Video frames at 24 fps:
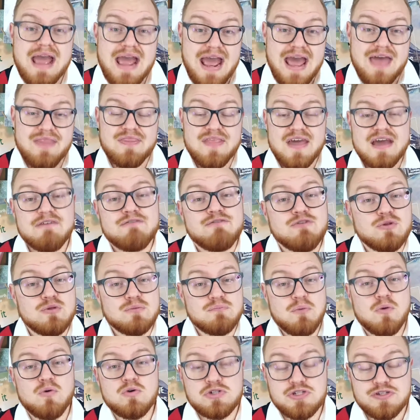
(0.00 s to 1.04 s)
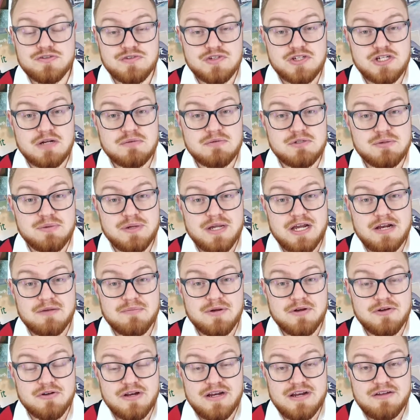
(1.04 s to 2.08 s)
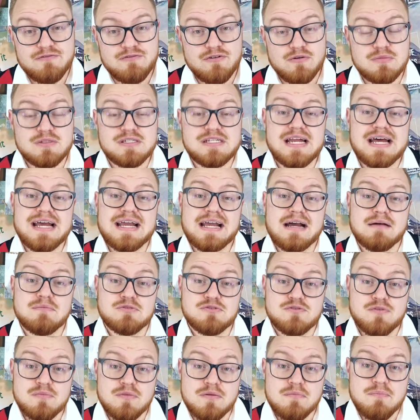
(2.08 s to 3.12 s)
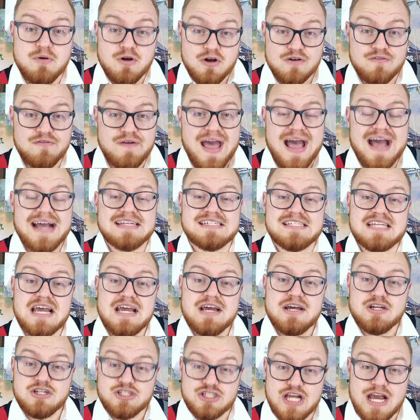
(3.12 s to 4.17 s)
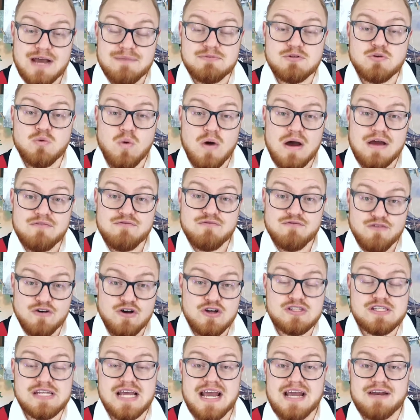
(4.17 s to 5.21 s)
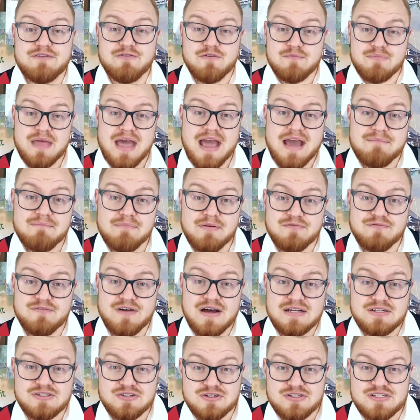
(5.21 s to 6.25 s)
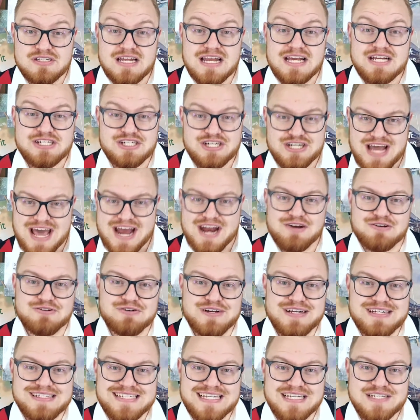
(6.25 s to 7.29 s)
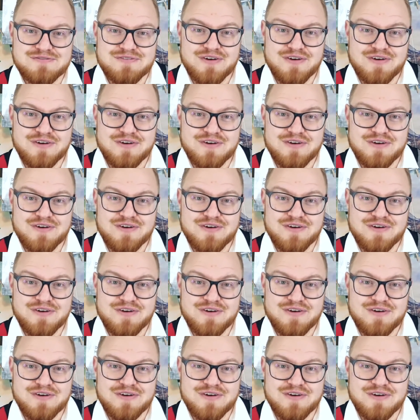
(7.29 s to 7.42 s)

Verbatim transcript: And therefore, the portion of scripture we're going to be reading from today comes from the book of Acts, chapter 1, verse 8 from the Amplified Translation, and it reads as